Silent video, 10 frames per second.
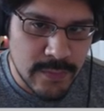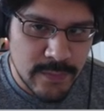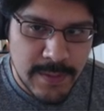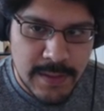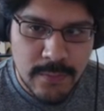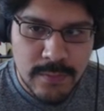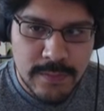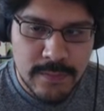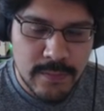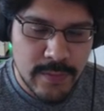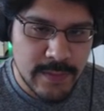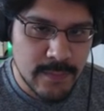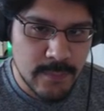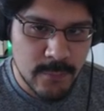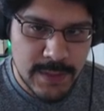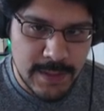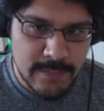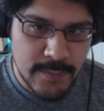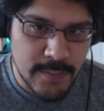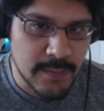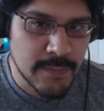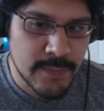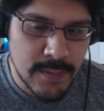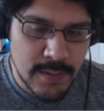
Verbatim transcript: And the spline tool lets you create some really nice curves